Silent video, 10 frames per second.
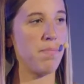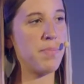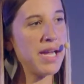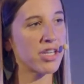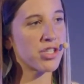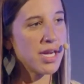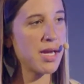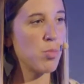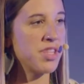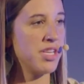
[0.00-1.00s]
picture
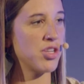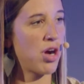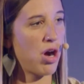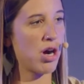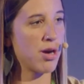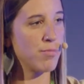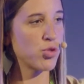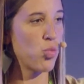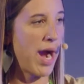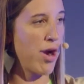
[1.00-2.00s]
him with his arms
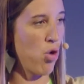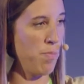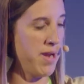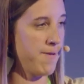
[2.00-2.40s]
wide open